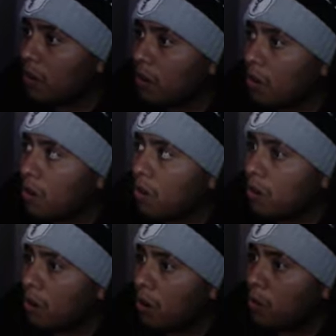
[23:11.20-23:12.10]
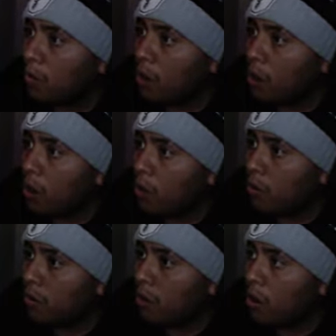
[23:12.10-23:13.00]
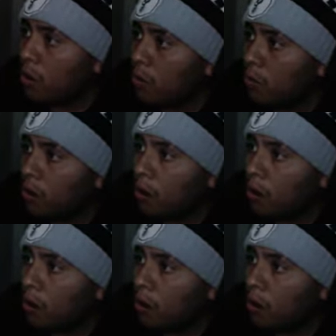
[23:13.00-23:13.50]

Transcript: Oh no. Oh no.